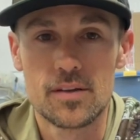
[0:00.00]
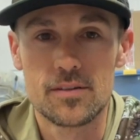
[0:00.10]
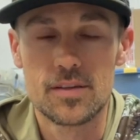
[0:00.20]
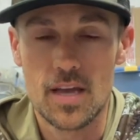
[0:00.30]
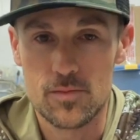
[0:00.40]

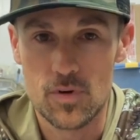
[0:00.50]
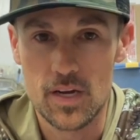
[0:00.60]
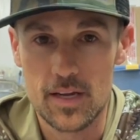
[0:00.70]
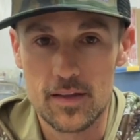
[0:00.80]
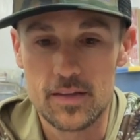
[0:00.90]
Ned
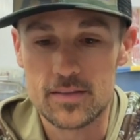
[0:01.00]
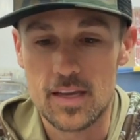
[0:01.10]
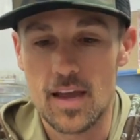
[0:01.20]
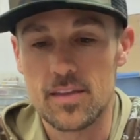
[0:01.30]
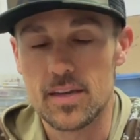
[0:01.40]
Rig. He's the
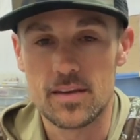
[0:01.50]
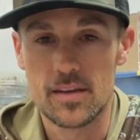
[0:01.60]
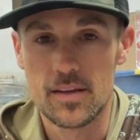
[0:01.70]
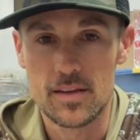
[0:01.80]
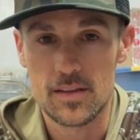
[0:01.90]
guy
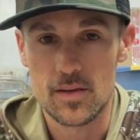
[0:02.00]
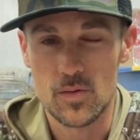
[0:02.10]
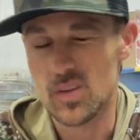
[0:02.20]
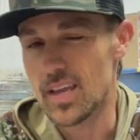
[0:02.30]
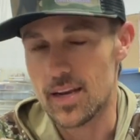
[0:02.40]
that
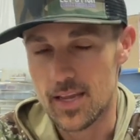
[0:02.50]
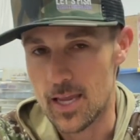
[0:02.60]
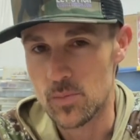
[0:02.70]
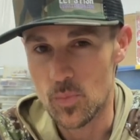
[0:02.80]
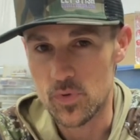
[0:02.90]
really kind of
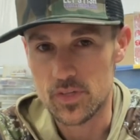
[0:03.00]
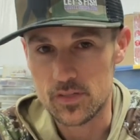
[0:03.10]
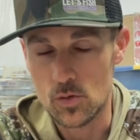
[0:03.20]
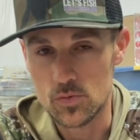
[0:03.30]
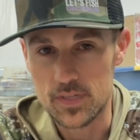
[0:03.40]
came up with
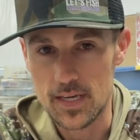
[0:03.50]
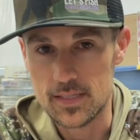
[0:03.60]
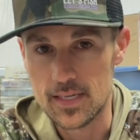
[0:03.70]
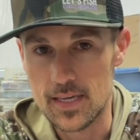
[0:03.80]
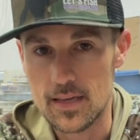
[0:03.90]
this whole
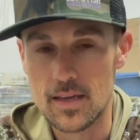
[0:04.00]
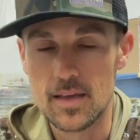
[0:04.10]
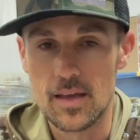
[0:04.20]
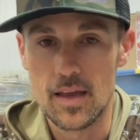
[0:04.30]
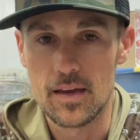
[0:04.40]
technique
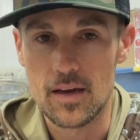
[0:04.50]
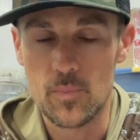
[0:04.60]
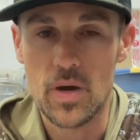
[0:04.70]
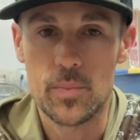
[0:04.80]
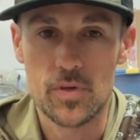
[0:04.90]
and
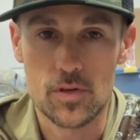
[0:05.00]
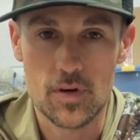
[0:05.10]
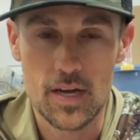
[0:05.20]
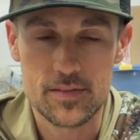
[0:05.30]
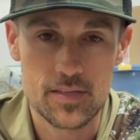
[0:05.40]

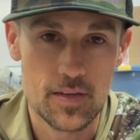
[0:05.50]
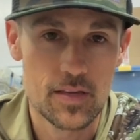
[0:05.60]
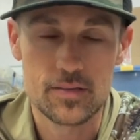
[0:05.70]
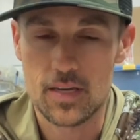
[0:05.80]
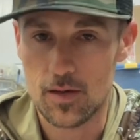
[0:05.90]
popularized it.
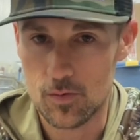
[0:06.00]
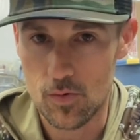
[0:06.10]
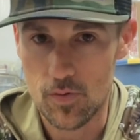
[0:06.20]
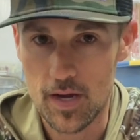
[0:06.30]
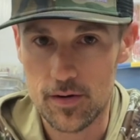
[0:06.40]
He is an
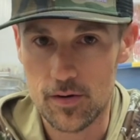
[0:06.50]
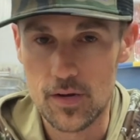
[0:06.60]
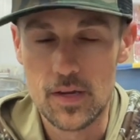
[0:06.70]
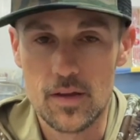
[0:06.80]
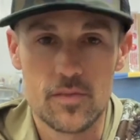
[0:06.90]
outdoor writer,
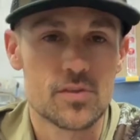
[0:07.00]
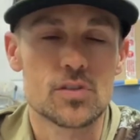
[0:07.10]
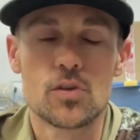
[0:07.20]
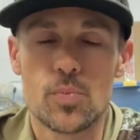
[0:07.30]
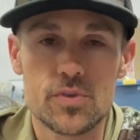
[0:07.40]

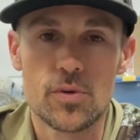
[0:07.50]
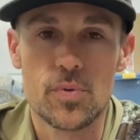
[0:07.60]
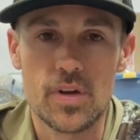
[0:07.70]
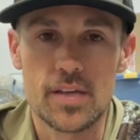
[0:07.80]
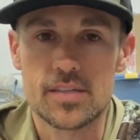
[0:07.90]
super,
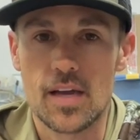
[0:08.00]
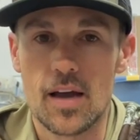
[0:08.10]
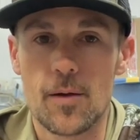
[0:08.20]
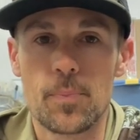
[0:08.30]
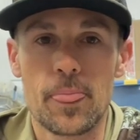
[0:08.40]
super nice
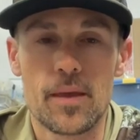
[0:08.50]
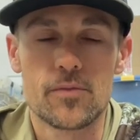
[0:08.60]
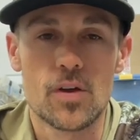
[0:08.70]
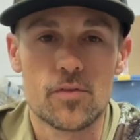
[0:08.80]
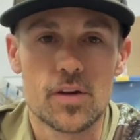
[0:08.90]
guy.
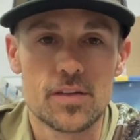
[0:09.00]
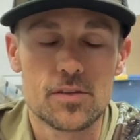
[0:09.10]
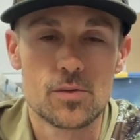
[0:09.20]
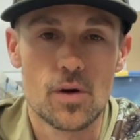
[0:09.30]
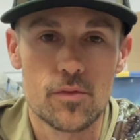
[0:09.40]
If you ever get
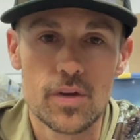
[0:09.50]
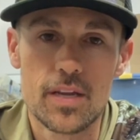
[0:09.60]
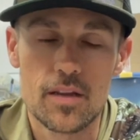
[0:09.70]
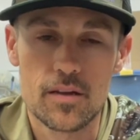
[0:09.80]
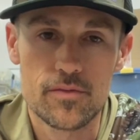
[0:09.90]
to read
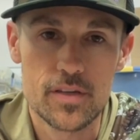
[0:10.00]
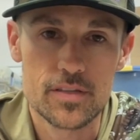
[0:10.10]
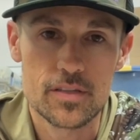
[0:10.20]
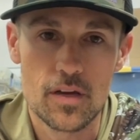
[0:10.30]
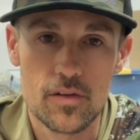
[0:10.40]
any of his
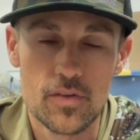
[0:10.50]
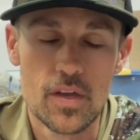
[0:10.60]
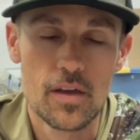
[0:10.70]
stuff,